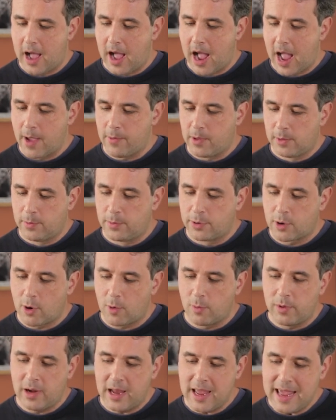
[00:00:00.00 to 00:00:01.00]
I will
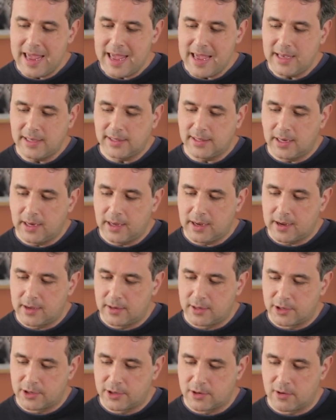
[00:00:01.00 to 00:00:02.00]
probably easily
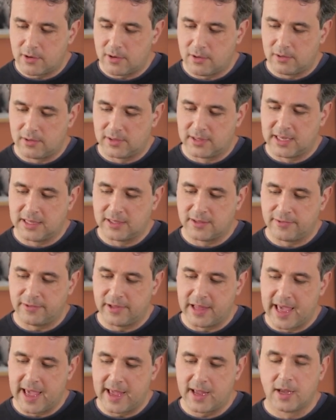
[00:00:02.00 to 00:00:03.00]
control this
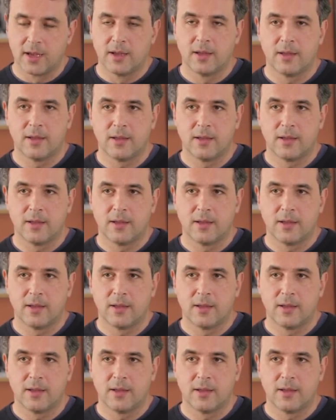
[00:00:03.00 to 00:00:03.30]
flank.